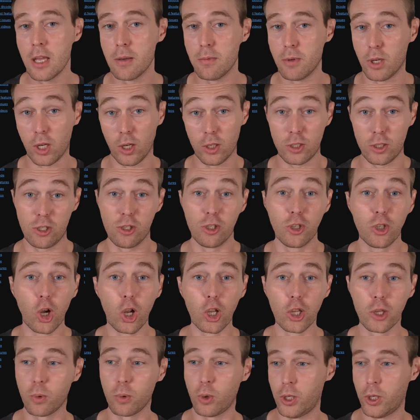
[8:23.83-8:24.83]
because you
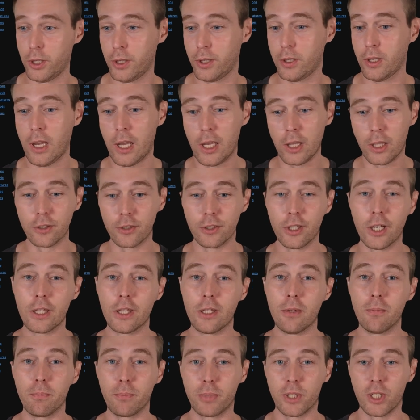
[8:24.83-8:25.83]
don't want any
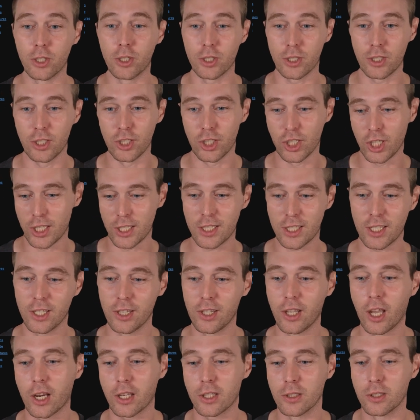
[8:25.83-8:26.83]
random person just
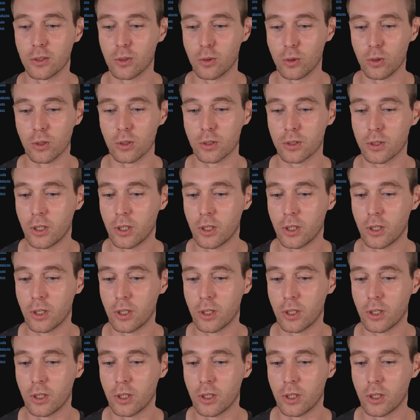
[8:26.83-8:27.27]
connected to your